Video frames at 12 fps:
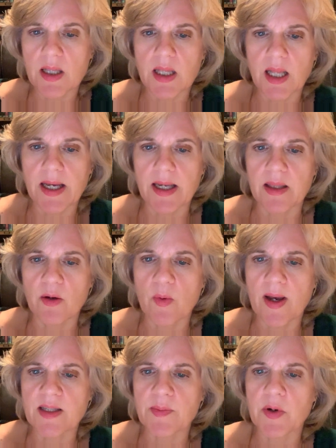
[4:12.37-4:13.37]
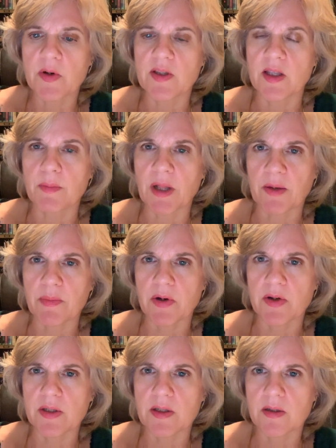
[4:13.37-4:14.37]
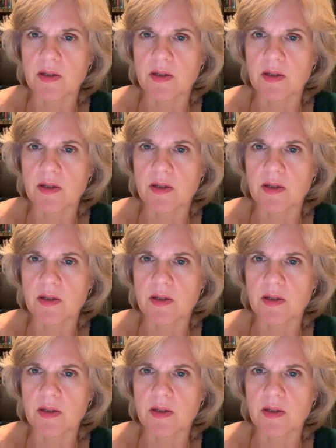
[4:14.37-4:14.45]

like the raspberries and the blackberries.